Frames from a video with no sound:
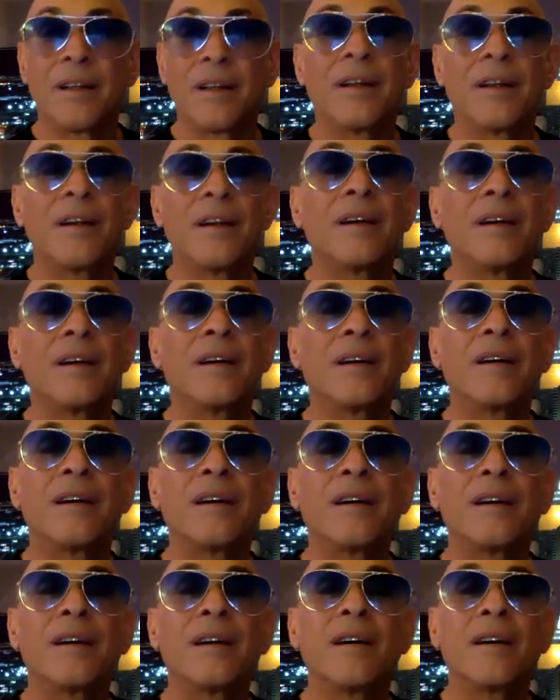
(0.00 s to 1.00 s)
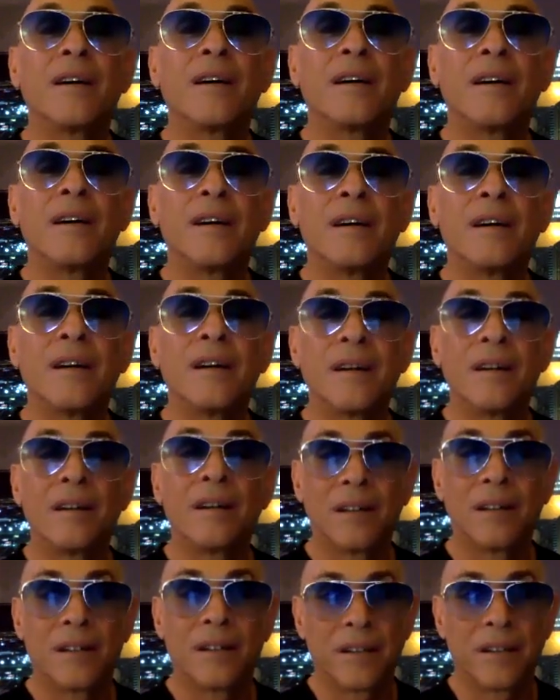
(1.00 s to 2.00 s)

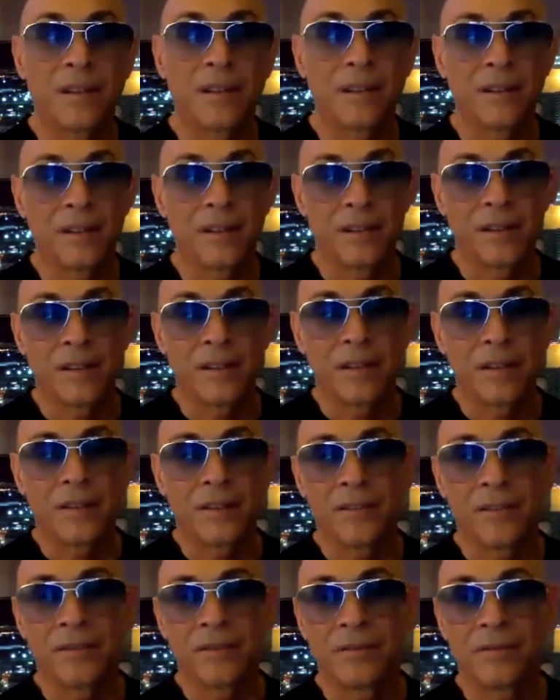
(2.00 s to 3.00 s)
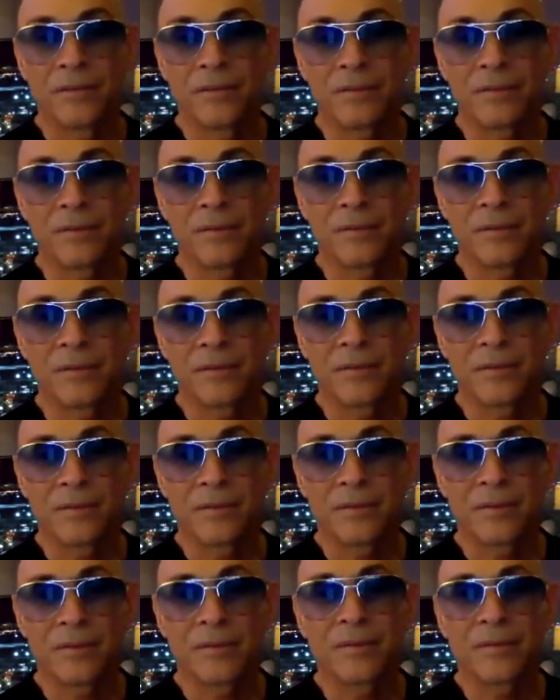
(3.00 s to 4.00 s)

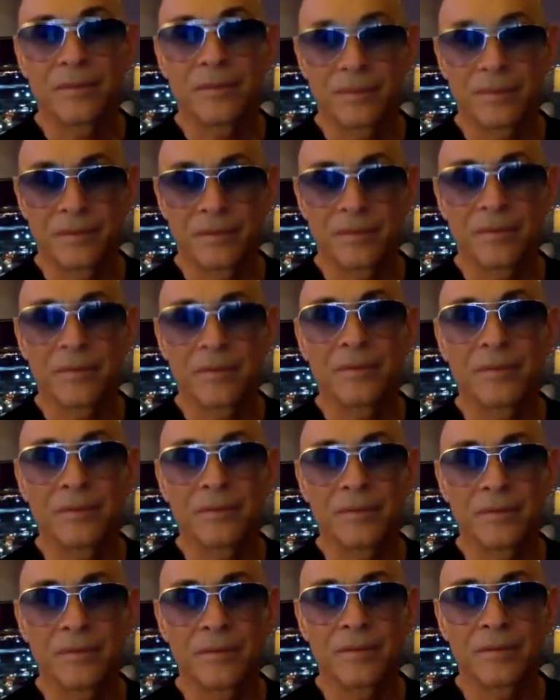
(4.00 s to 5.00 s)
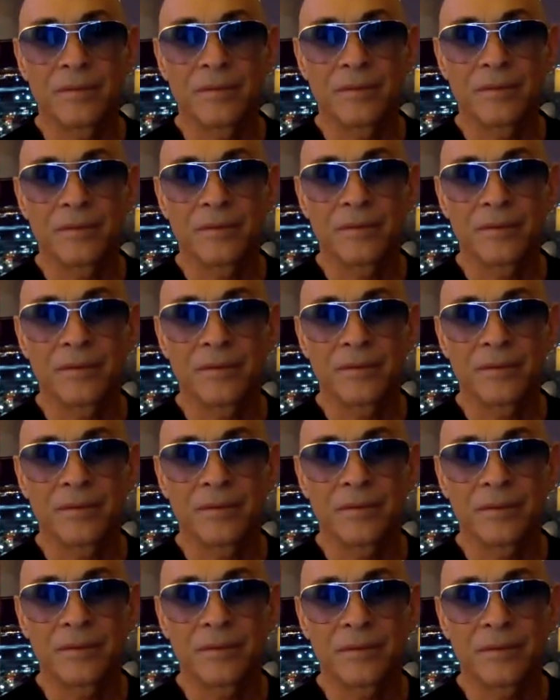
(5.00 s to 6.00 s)

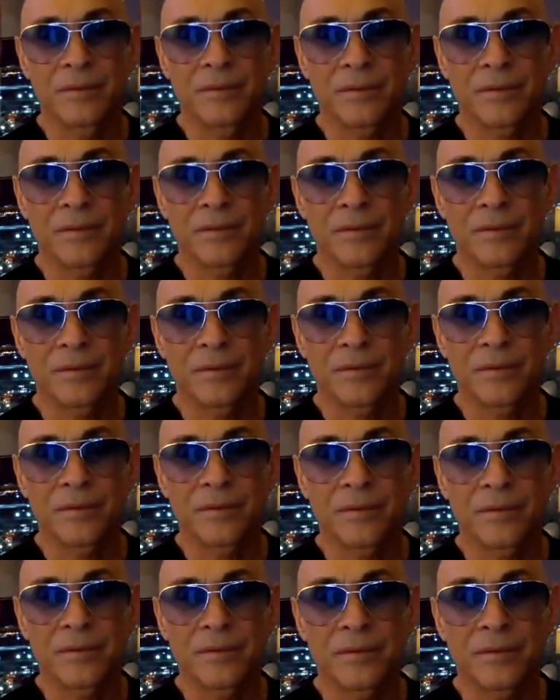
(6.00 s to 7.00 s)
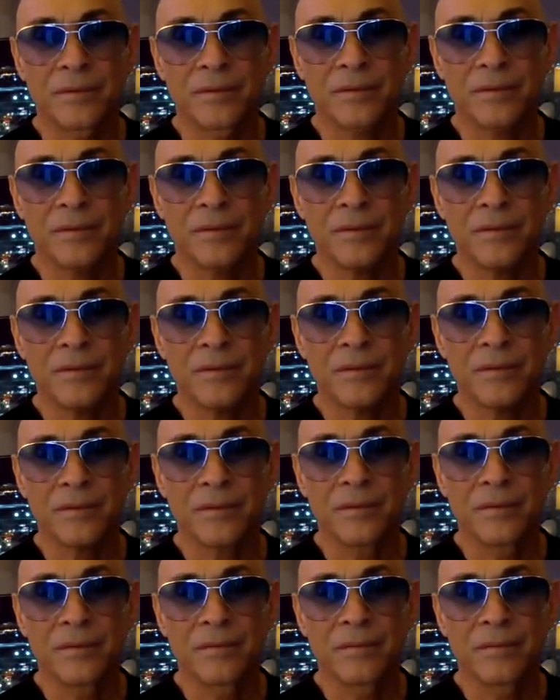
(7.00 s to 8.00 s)
(silent)